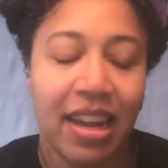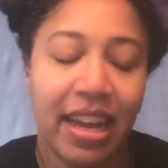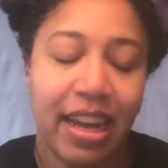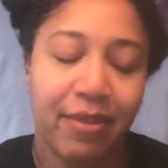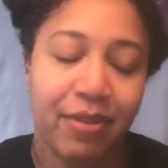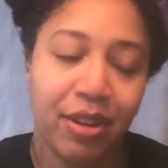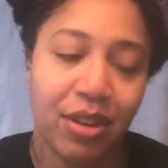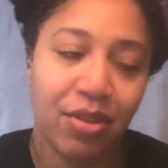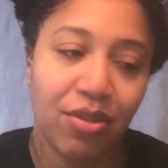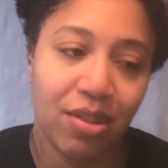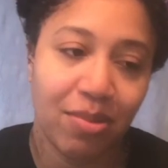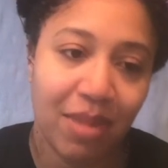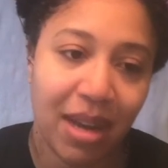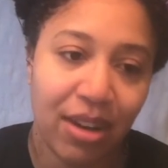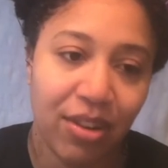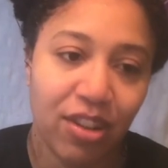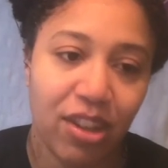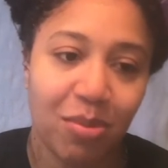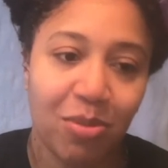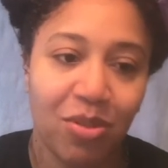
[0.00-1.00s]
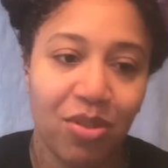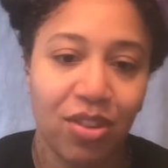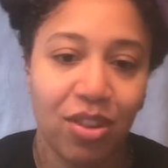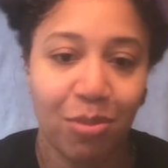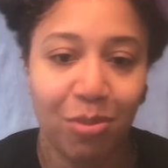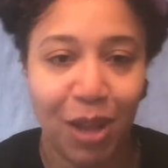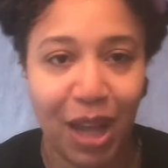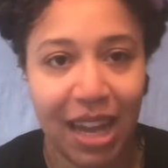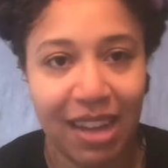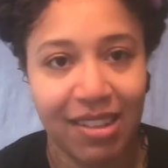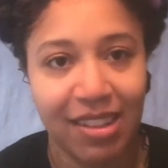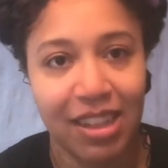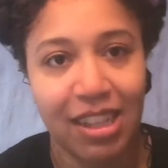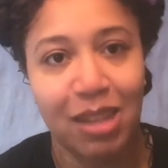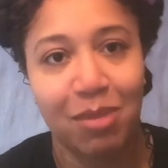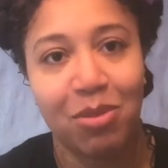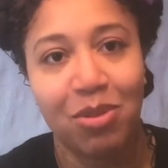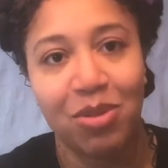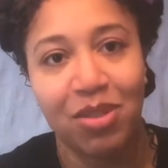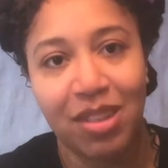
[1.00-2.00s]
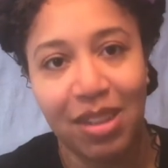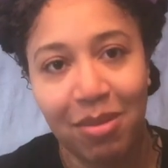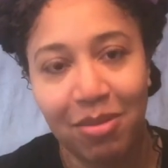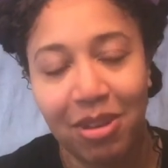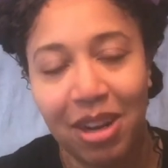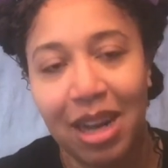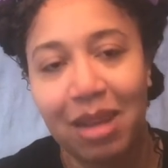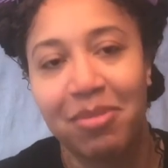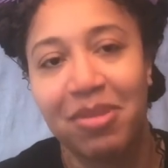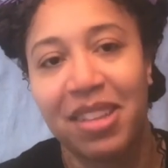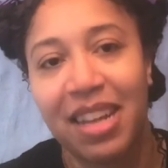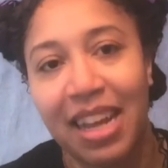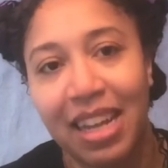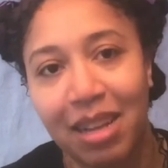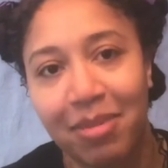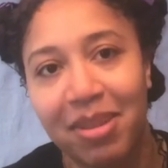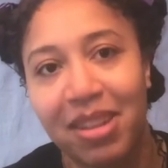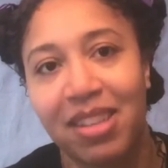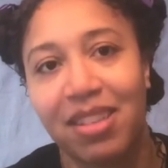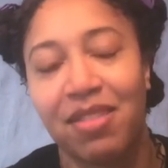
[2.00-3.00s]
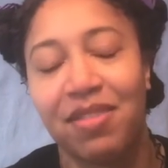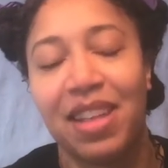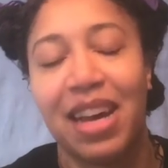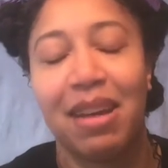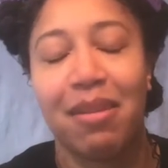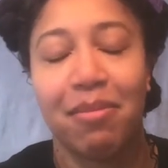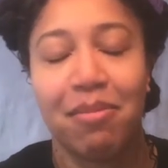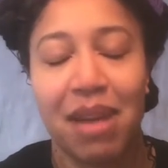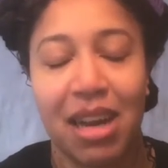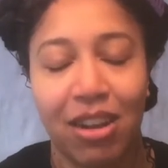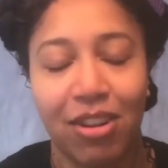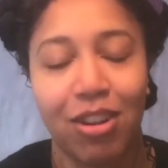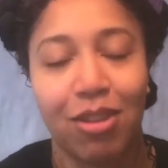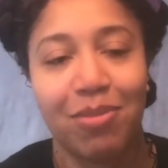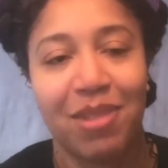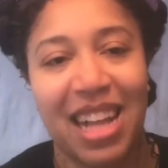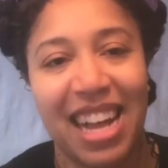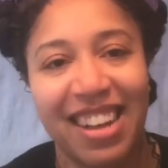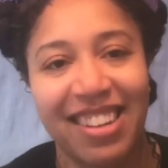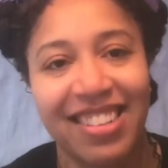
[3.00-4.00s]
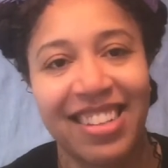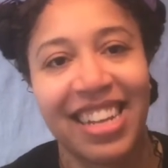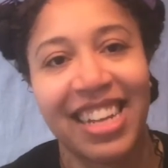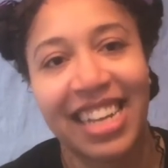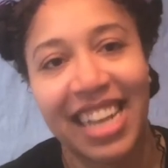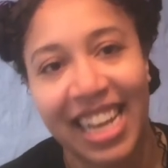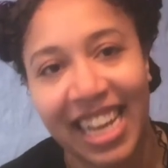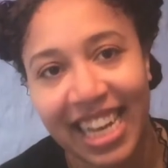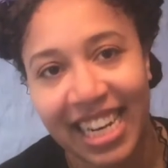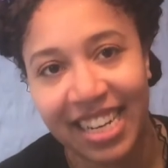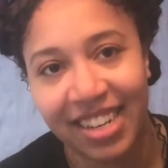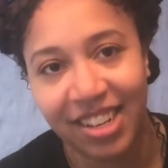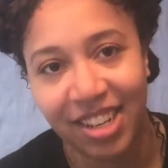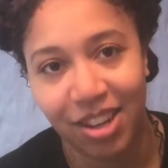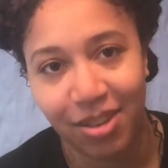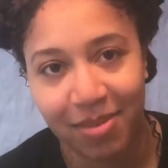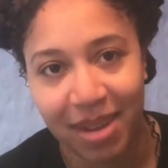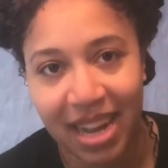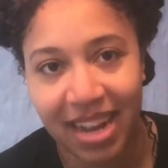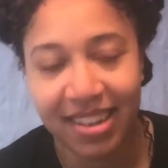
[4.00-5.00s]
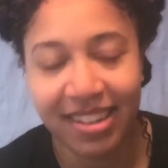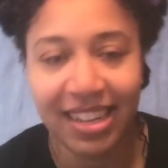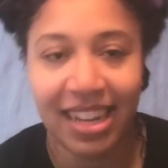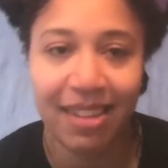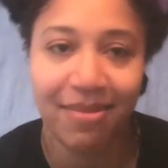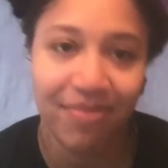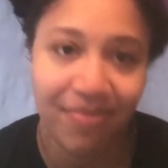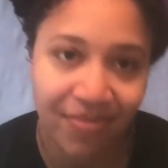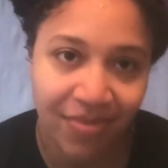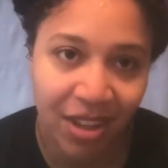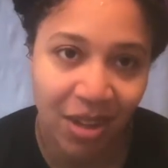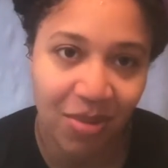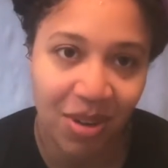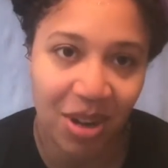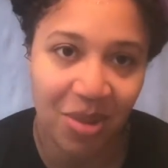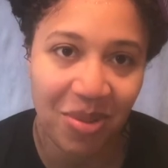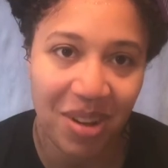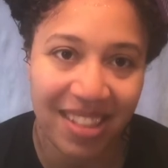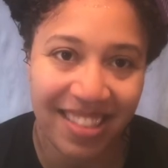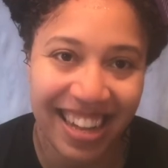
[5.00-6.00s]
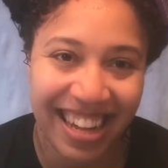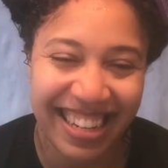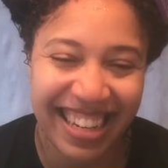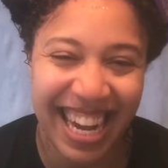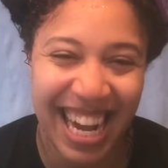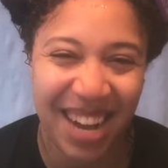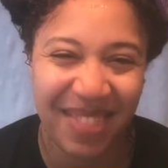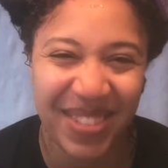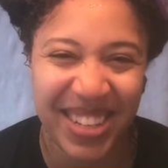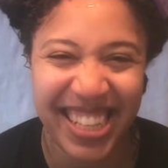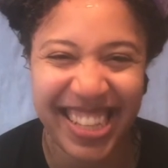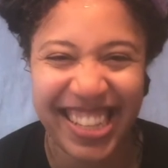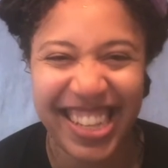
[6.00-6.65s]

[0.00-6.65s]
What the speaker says: If you use metal spoons or plastic spoons, sometimes the elements of that metal or plastic can get into your mask, and we don't want that to happen.